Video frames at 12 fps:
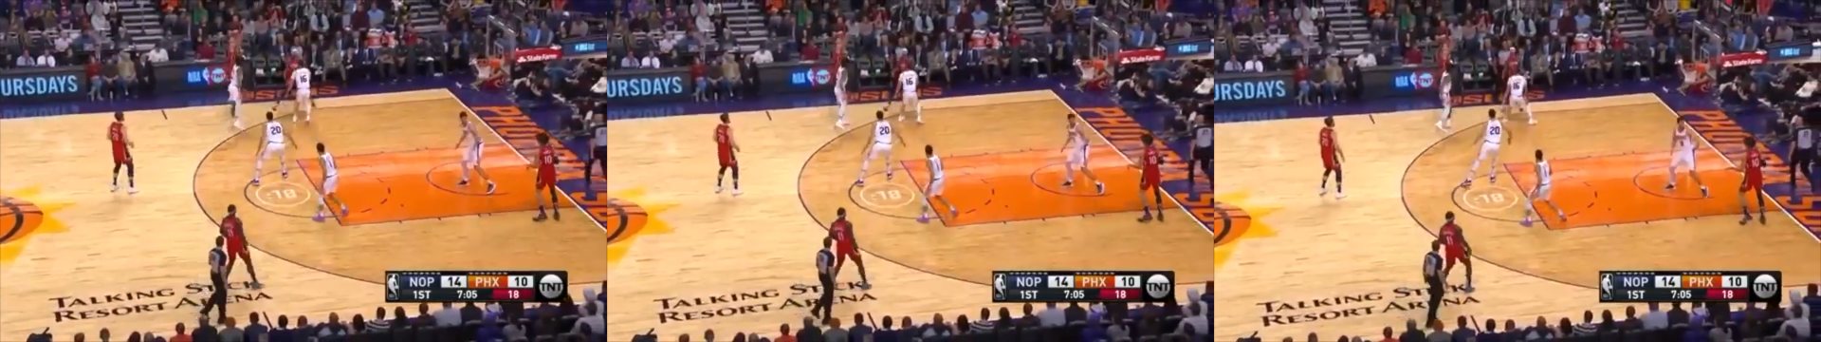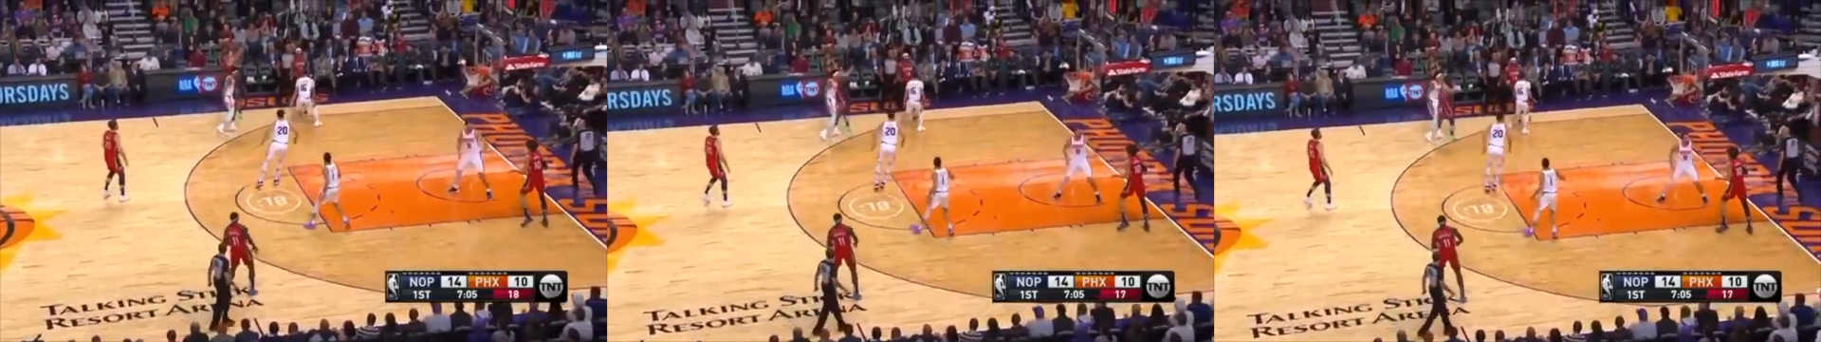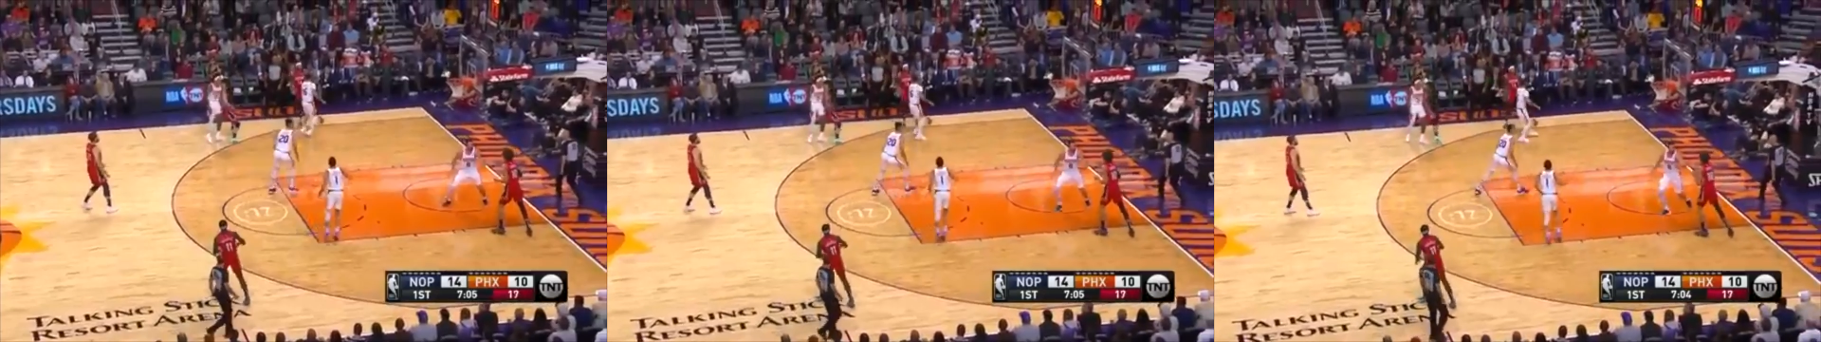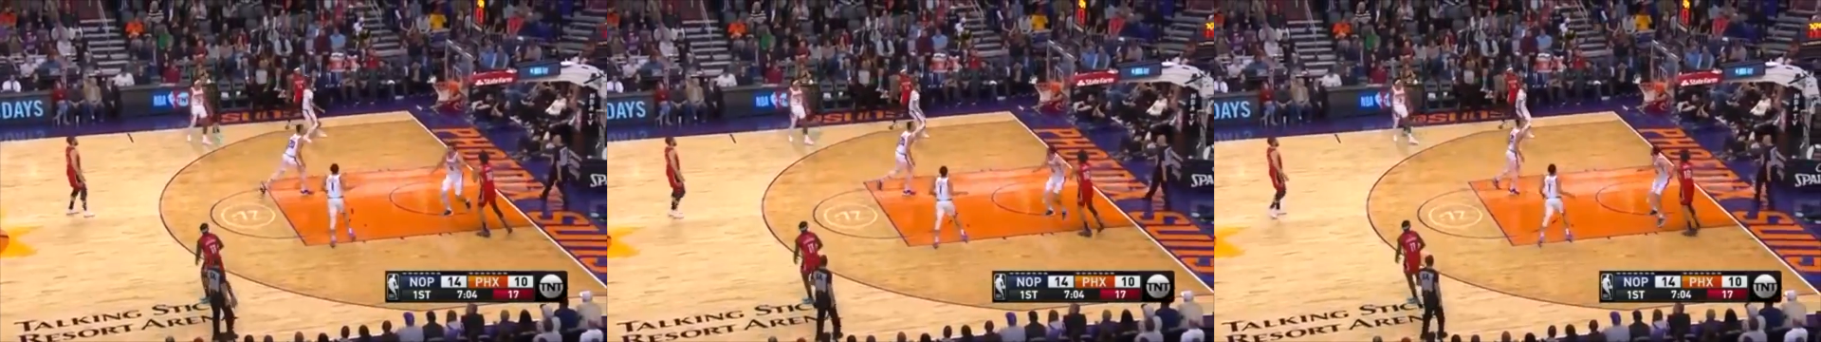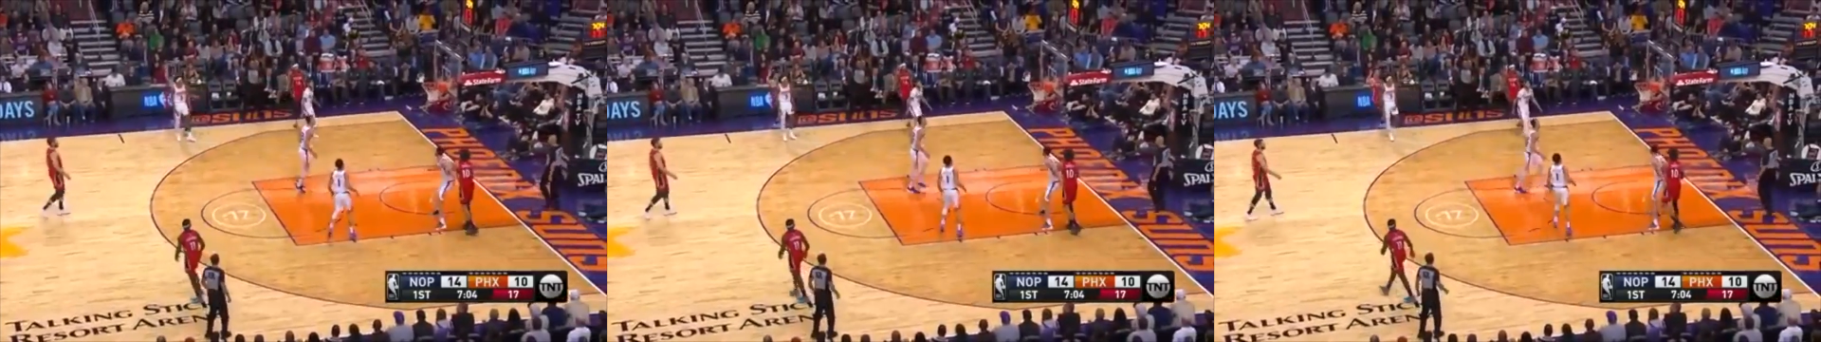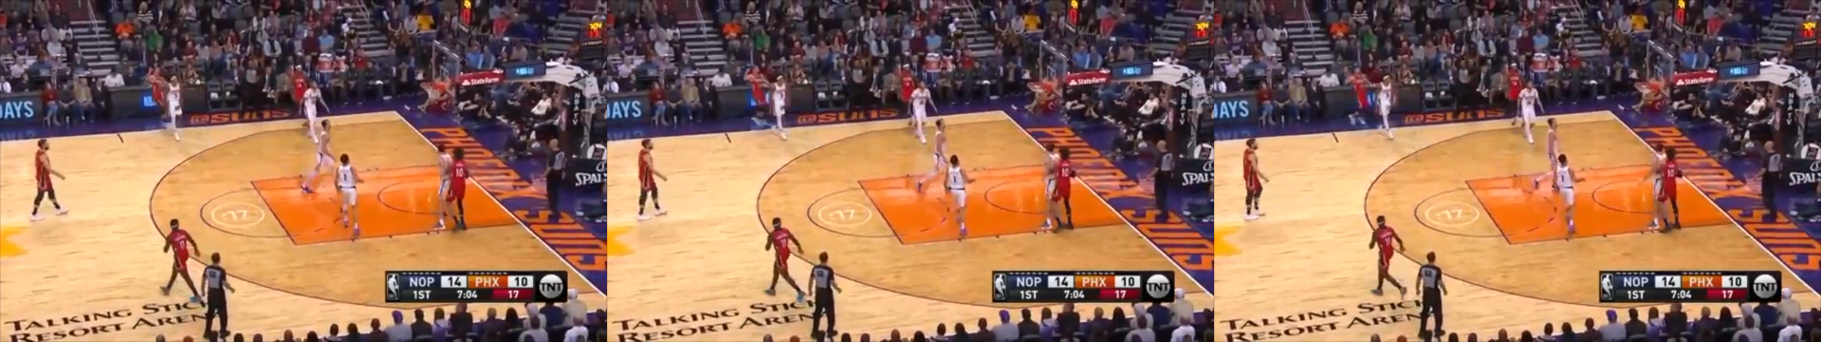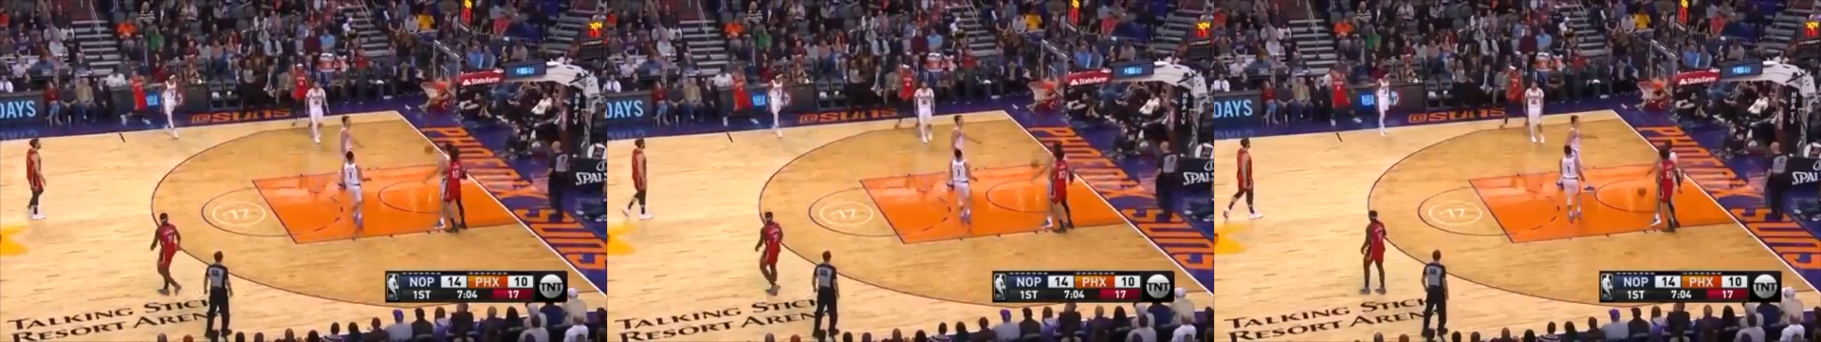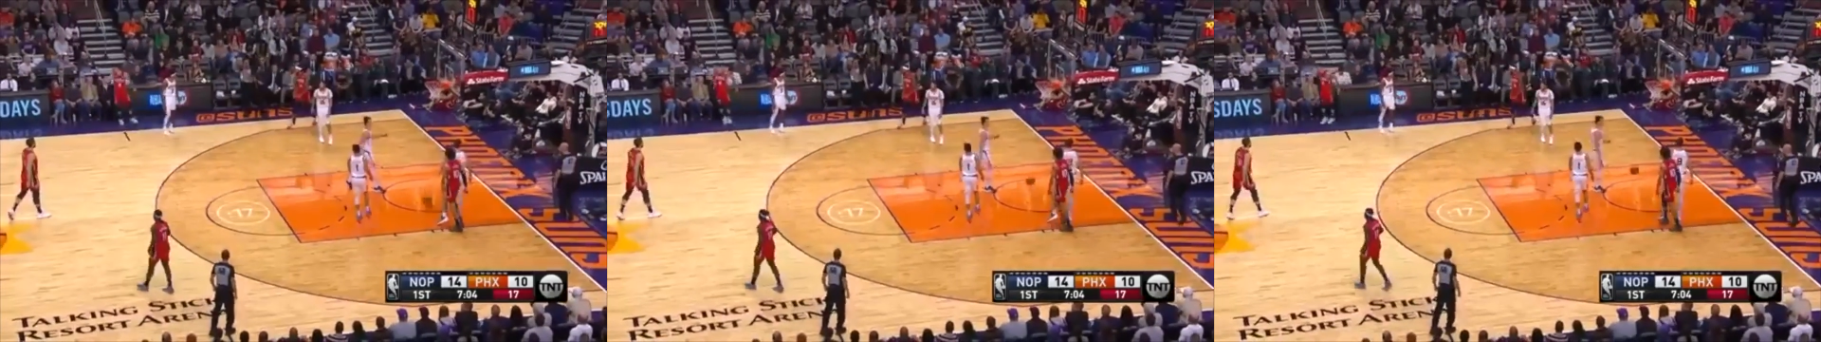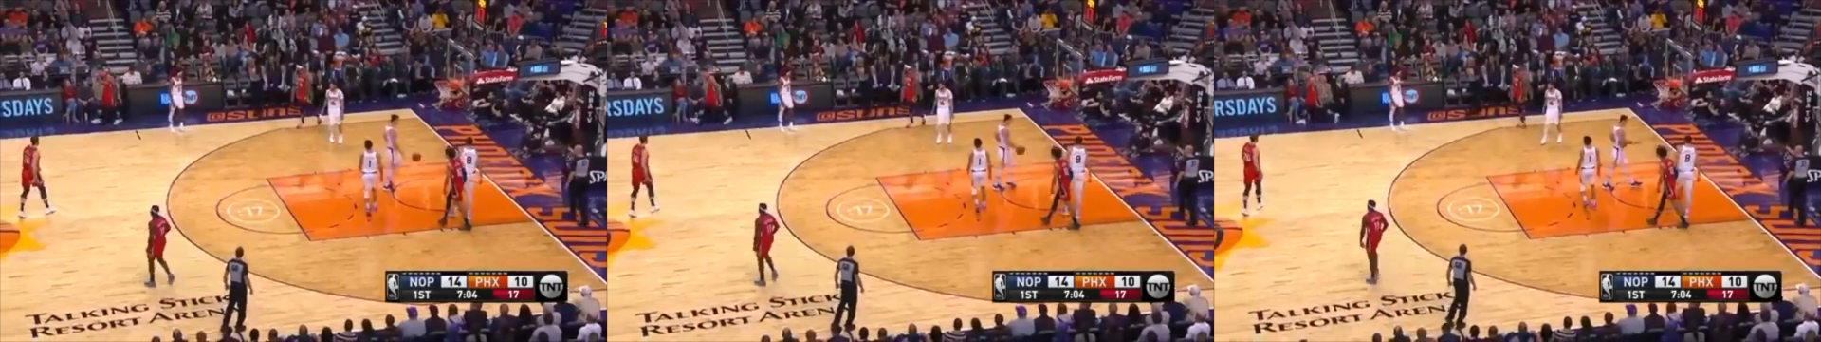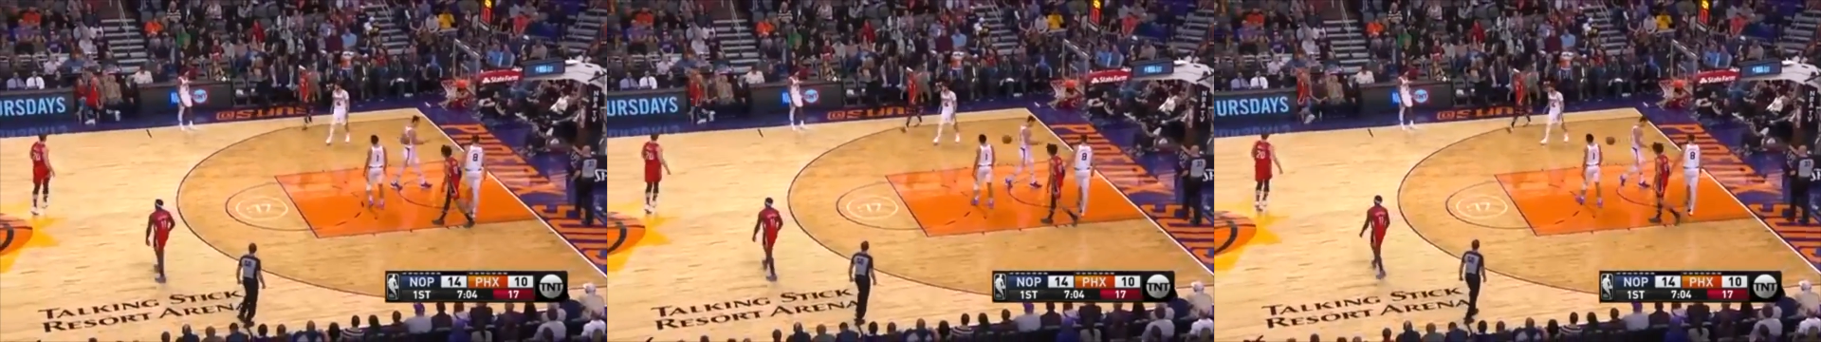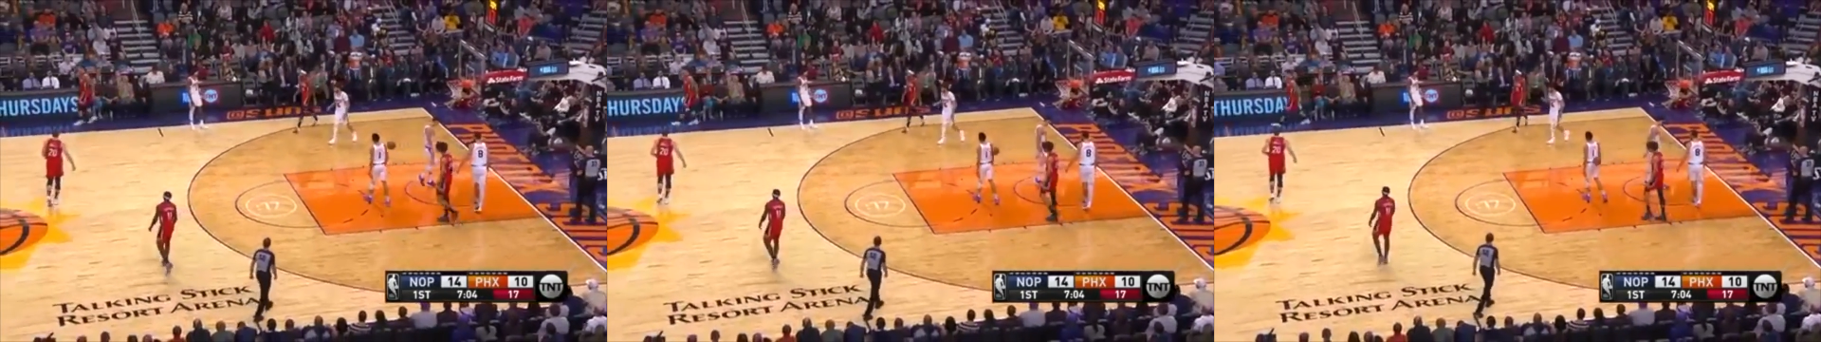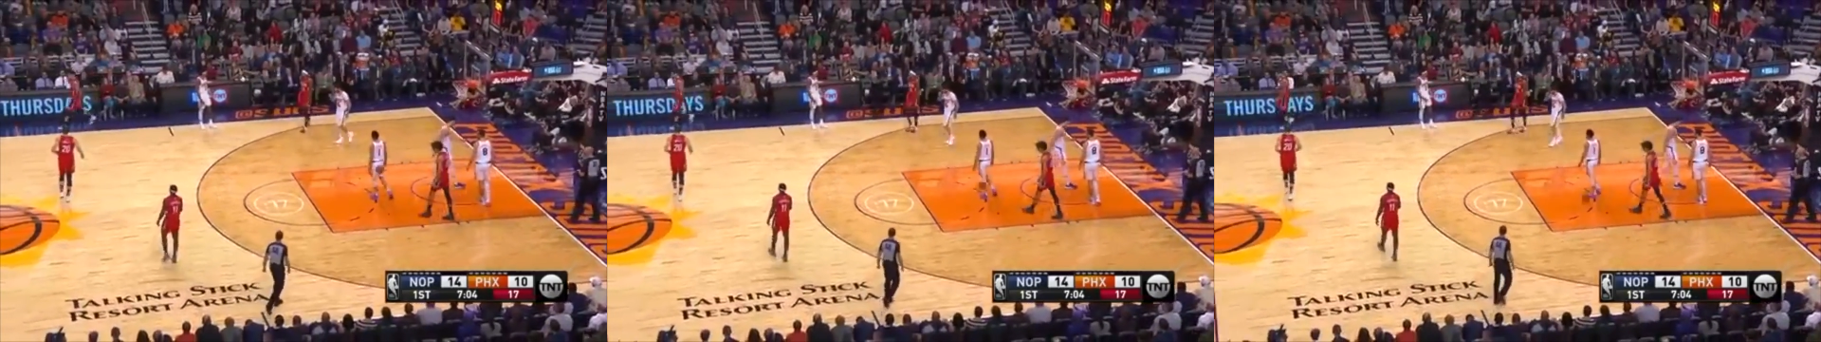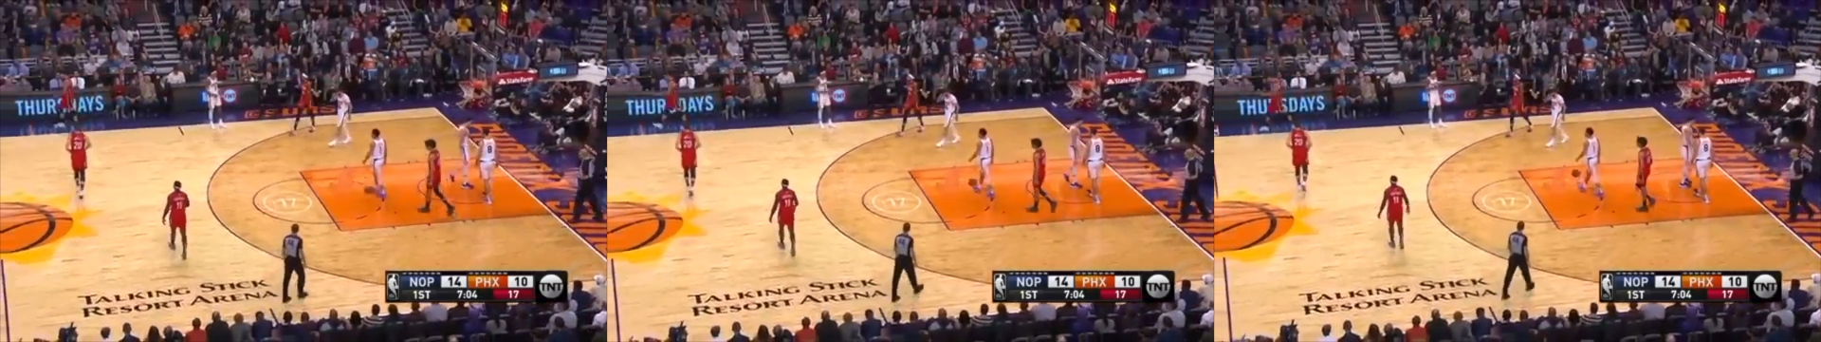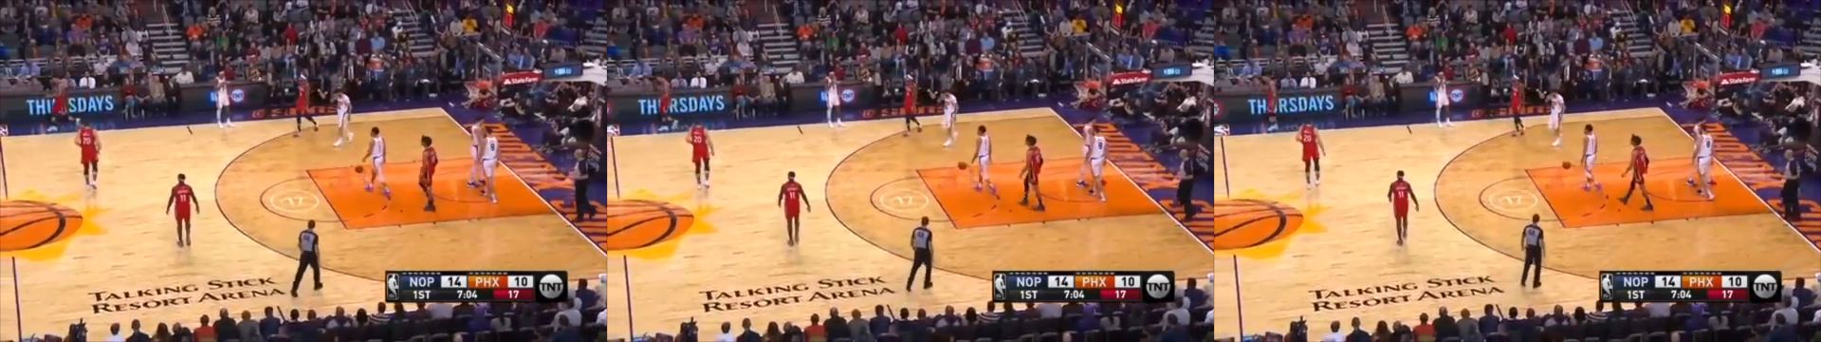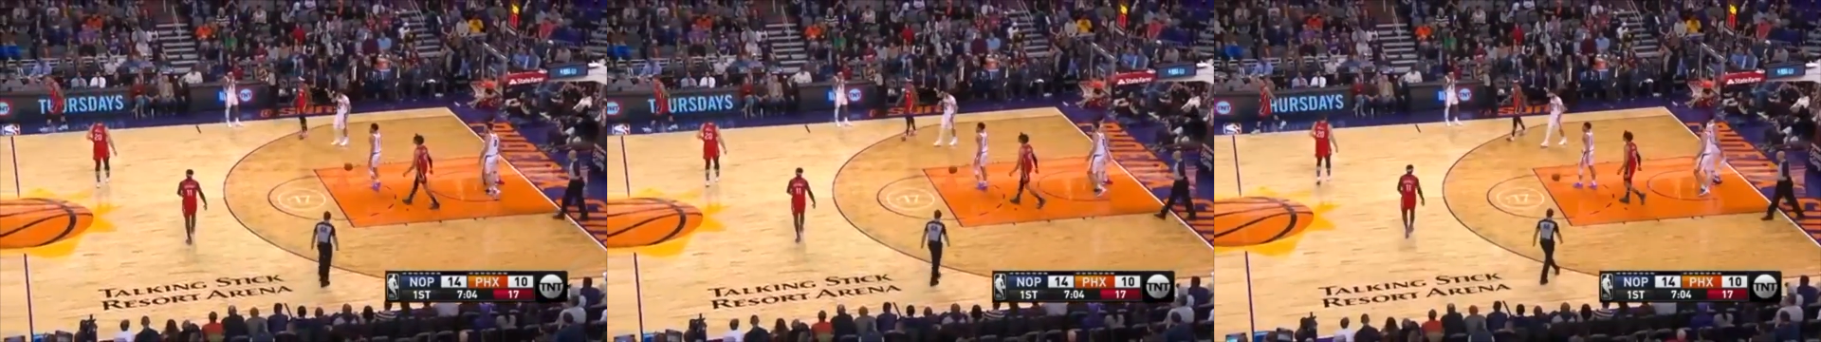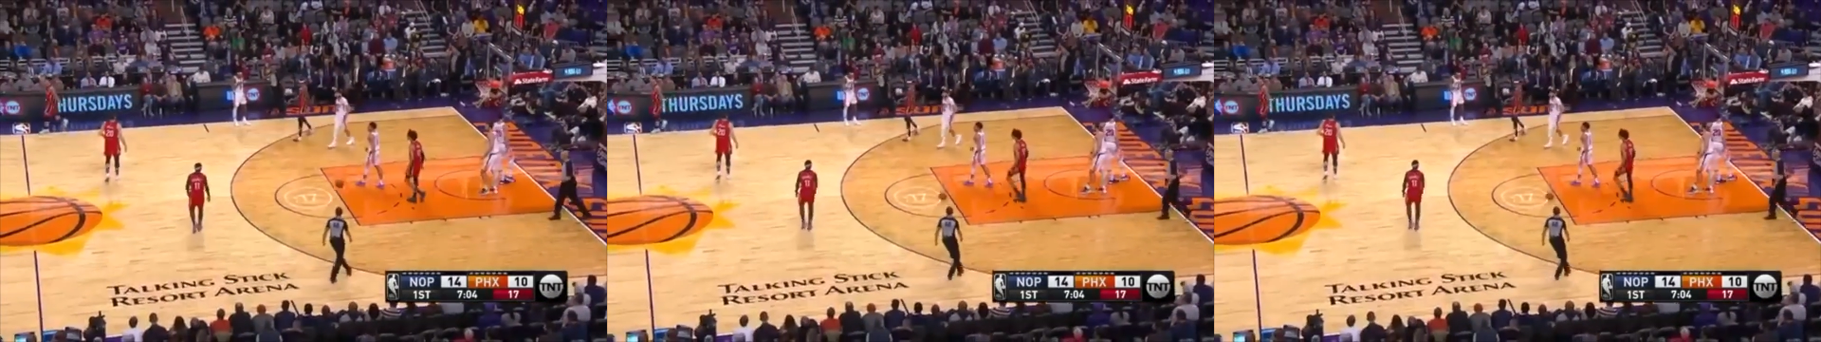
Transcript: No face is visible, so there are no lips to read.